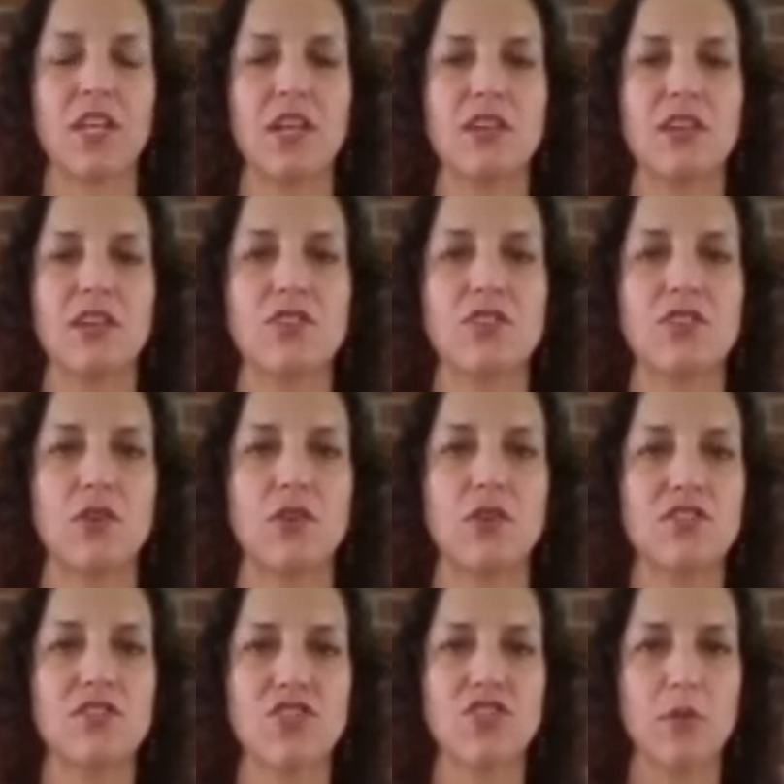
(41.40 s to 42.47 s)
So
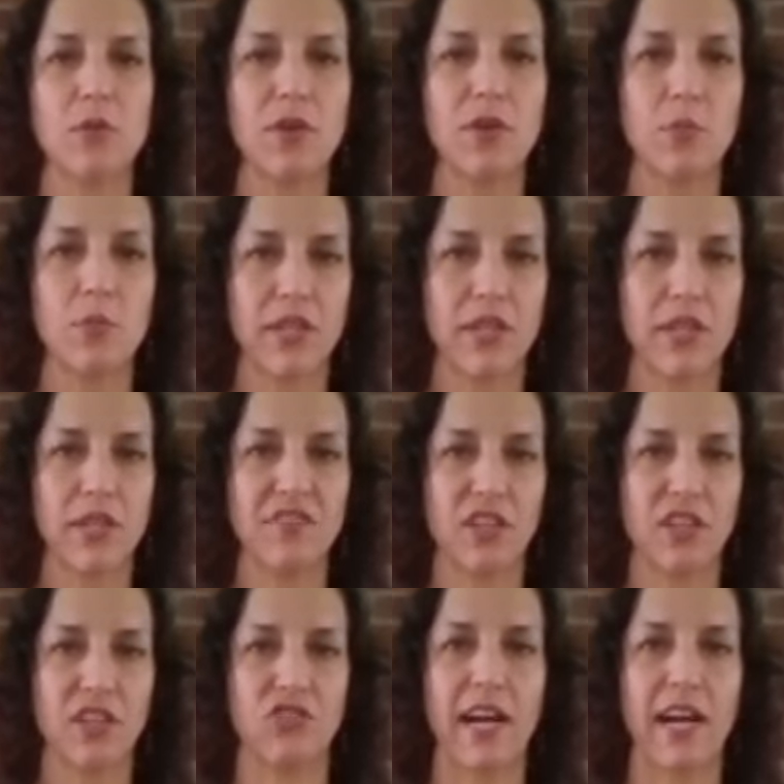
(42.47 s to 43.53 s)
let's start with a brief
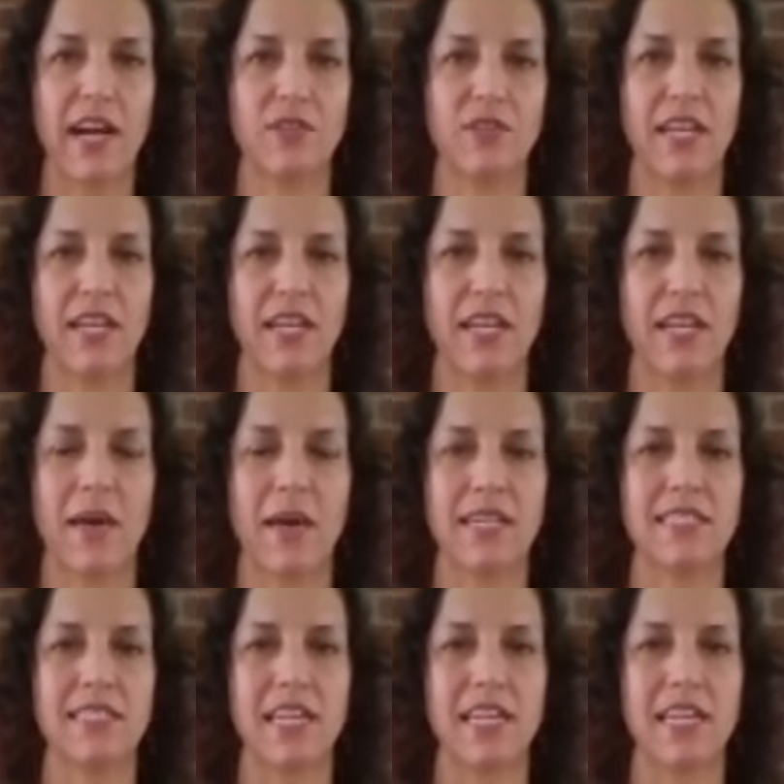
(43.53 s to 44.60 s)
little grounding
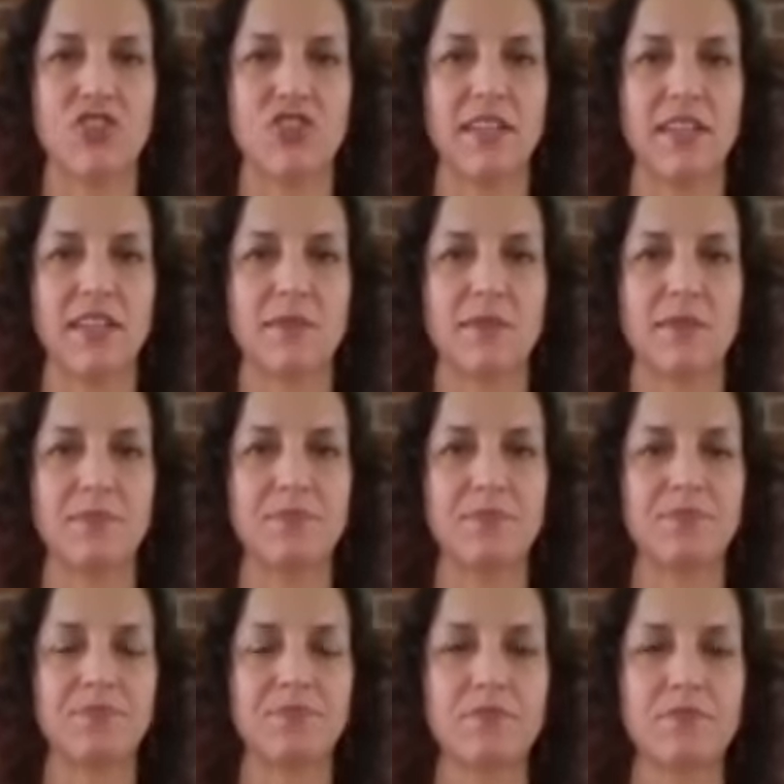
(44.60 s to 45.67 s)
meditation.
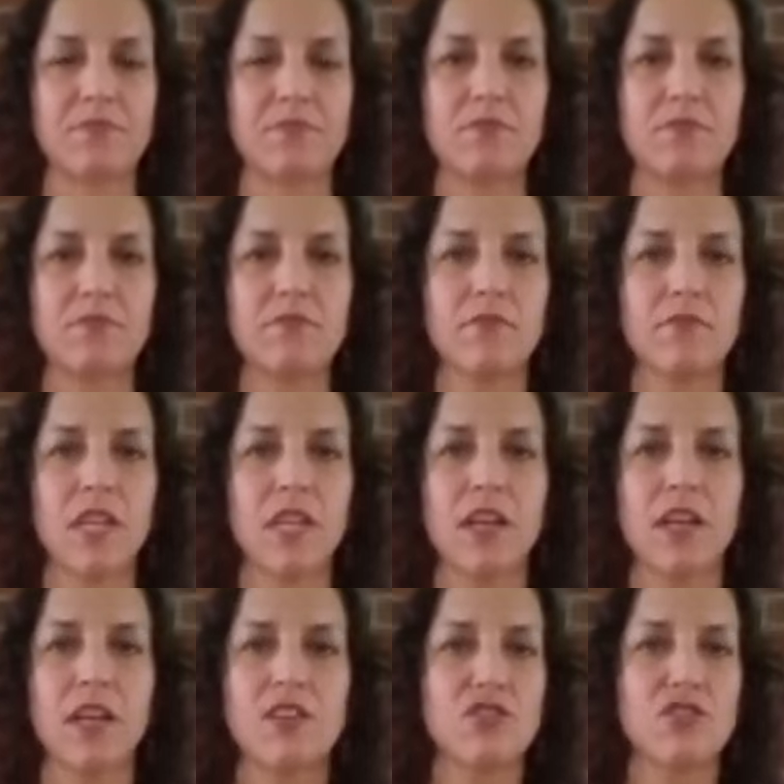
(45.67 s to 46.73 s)

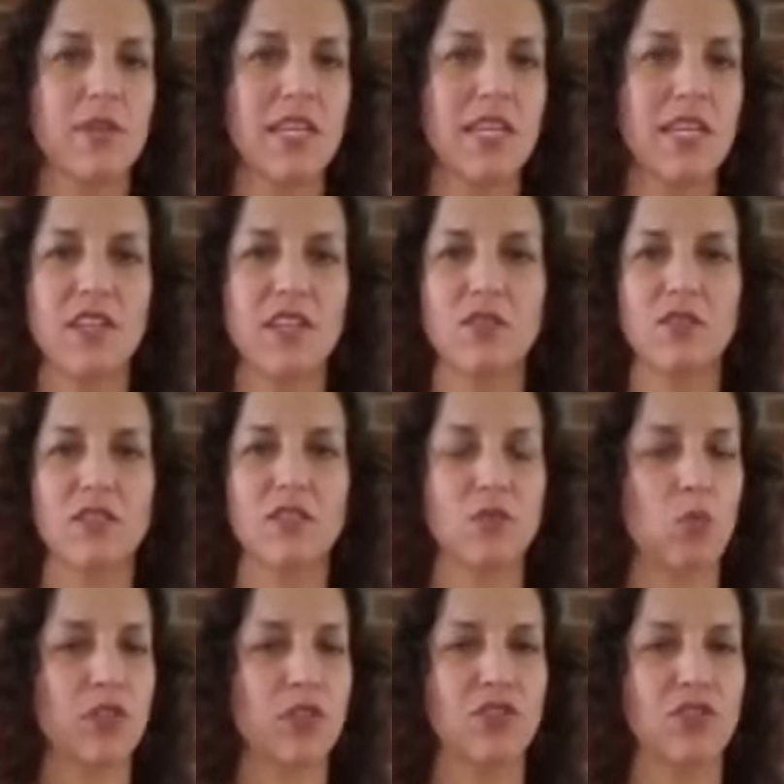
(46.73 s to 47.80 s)
So even
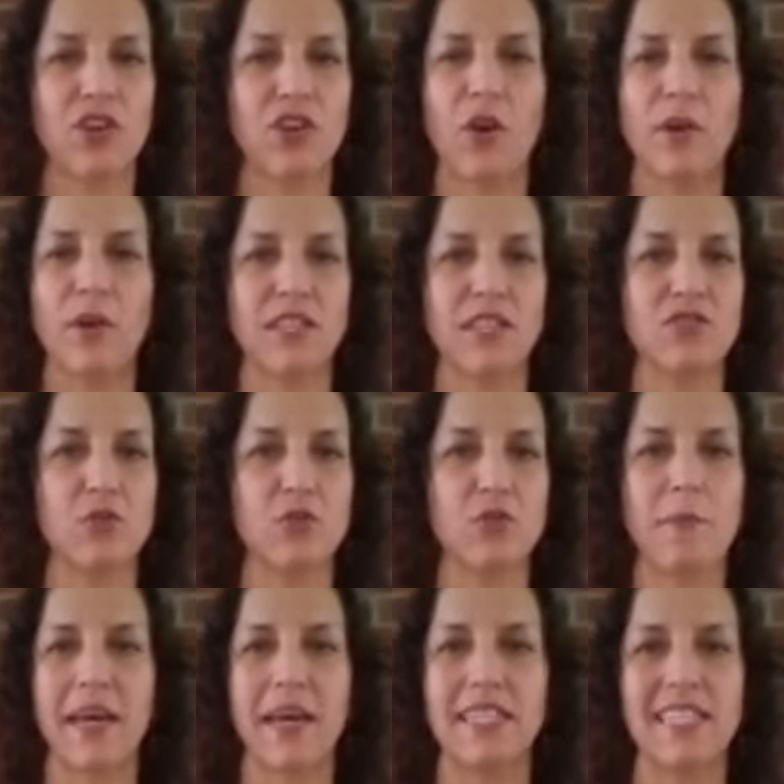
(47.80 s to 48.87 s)
when you're going into a
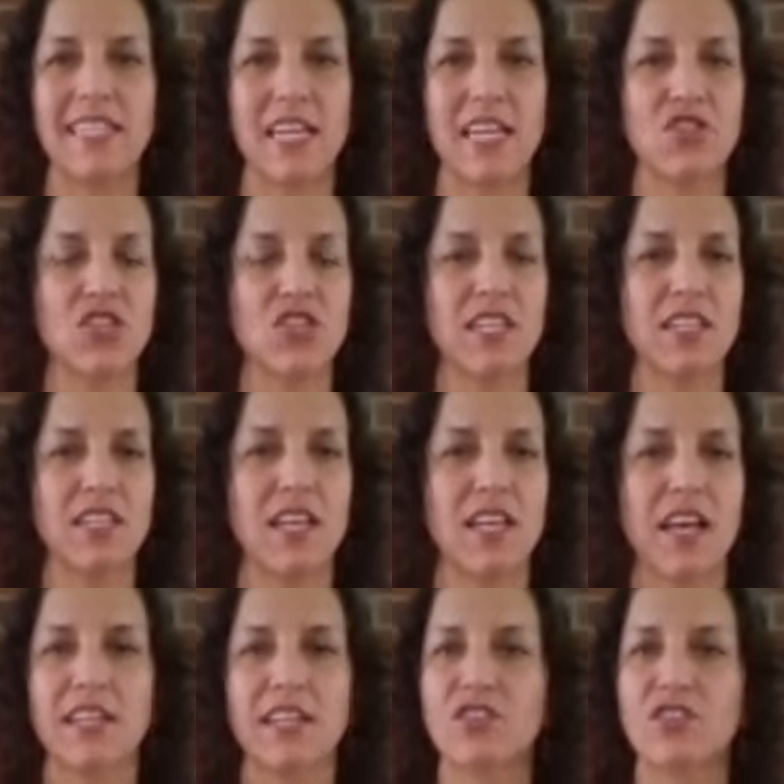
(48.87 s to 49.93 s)
meditation,
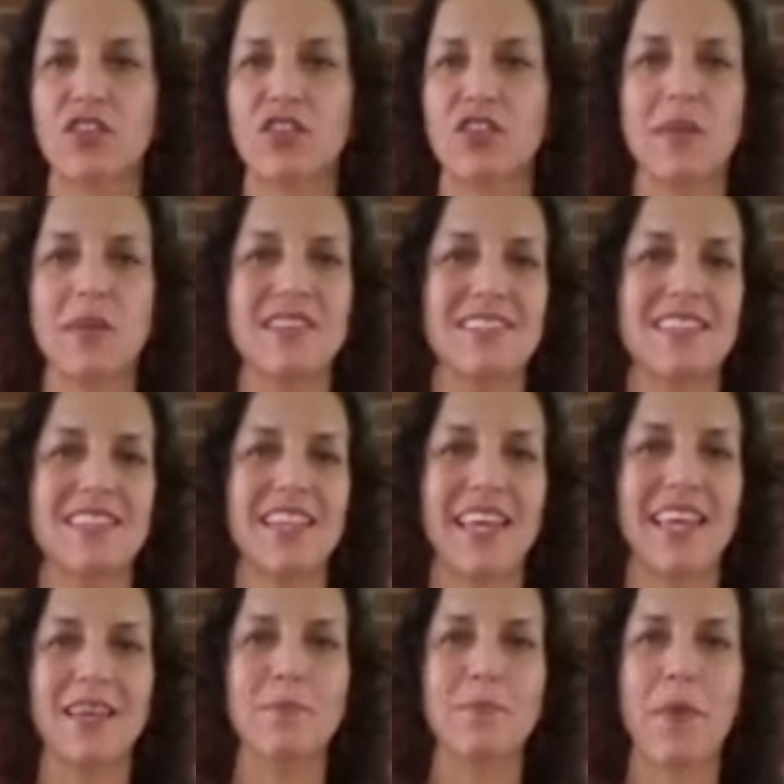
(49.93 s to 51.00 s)
it's going to be the
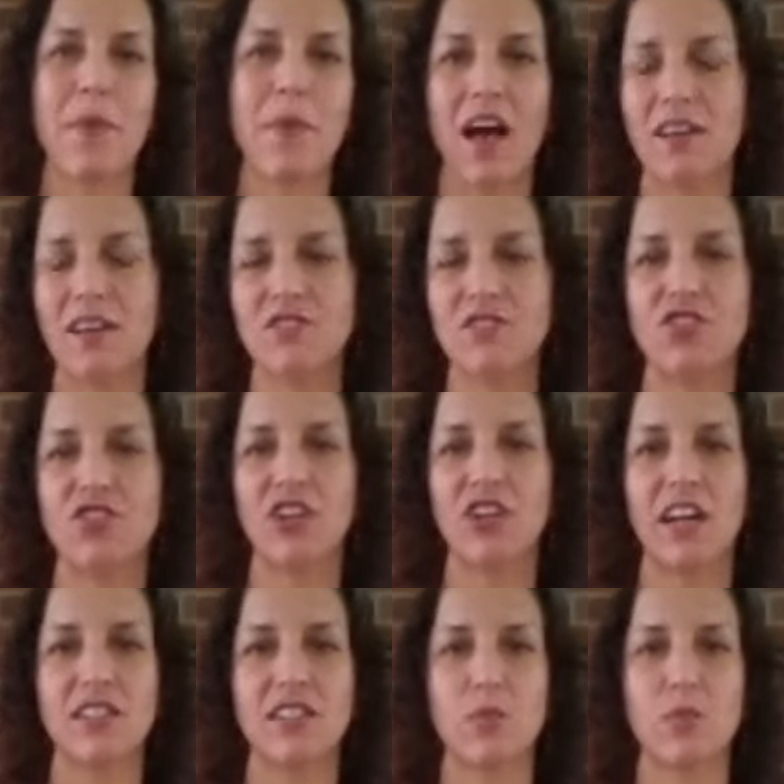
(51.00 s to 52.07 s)
same posture
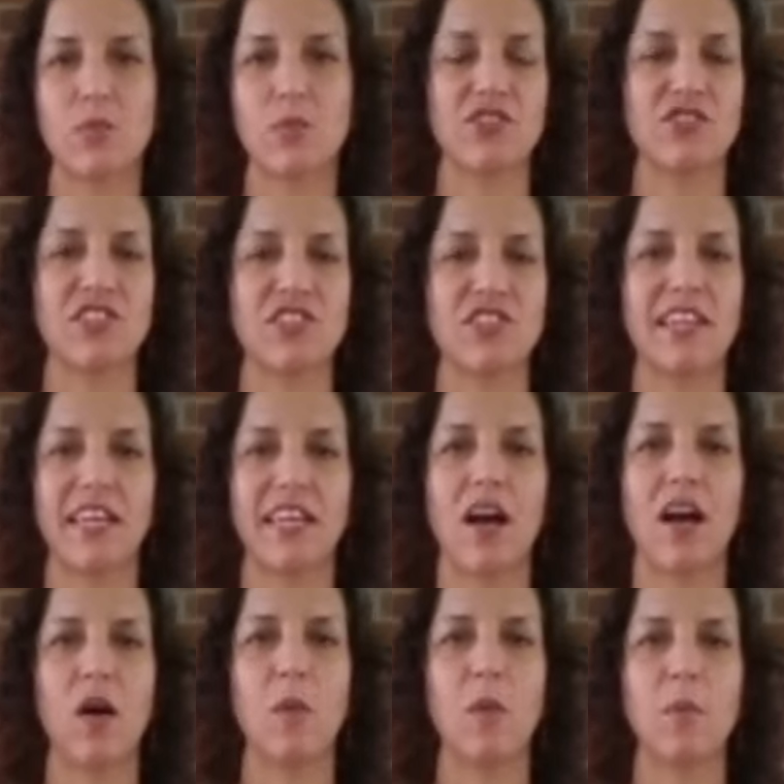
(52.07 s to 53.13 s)
as when you're setting
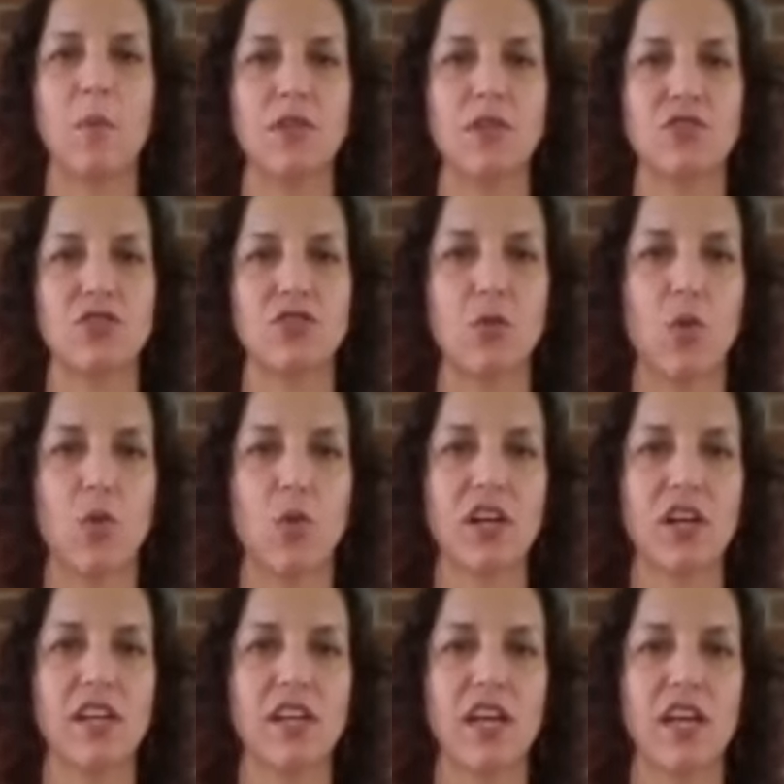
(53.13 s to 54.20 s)
up to work.